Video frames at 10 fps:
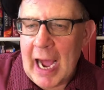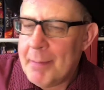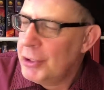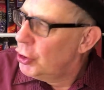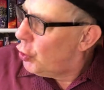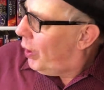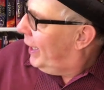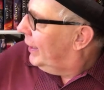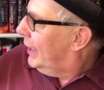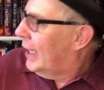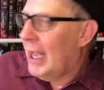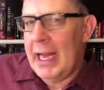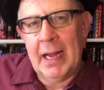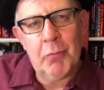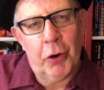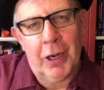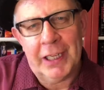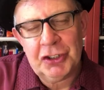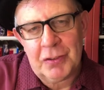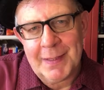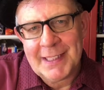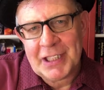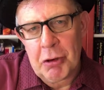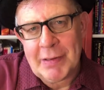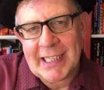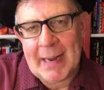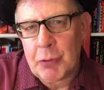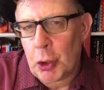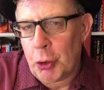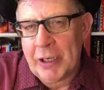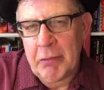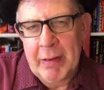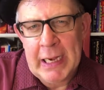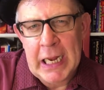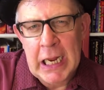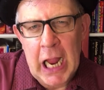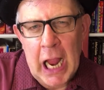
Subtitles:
I'm enjoying the Mortal Instruments series that I'm currently reading,